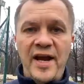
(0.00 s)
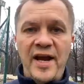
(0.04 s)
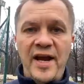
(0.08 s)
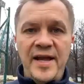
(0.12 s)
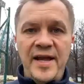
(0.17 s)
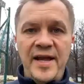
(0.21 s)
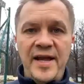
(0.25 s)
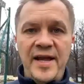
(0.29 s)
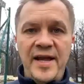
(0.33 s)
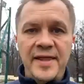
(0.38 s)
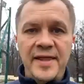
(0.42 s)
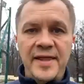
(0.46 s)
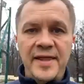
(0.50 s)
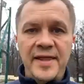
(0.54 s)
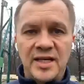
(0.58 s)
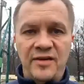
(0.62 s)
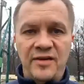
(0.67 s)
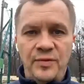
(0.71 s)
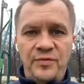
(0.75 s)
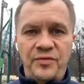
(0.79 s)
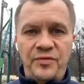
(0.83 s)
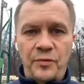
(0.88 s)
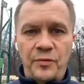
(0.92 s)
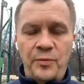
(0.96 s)
the conditions have
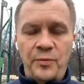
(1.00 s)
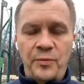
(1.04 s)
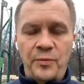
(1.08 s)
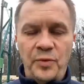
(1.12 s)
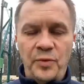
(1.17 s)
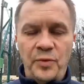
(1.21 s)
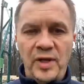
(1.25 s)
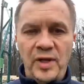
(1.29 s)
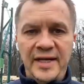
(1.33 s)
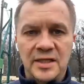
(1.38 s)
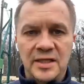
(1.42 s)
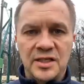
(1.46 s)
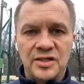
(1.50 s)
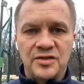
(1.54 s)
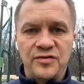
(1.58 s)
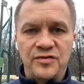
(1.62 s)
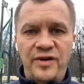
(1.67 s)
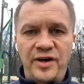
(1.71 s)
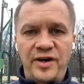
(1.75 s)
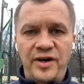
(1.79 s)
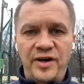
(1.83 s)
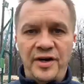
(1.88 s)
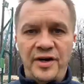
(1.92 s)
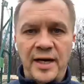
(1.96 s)
been formulated is
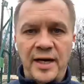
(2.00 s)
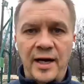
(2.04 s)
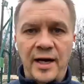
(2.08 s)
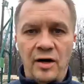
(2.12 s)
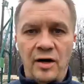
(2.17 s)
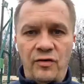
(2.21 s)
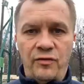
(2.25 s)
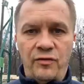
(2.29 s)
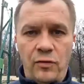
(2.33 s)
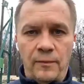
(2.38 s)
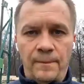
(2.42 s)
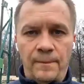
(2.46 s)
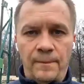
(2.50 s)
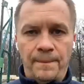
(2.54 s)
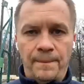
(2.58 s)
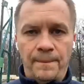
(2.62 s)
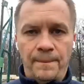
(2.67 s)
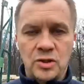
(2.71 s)
very careful.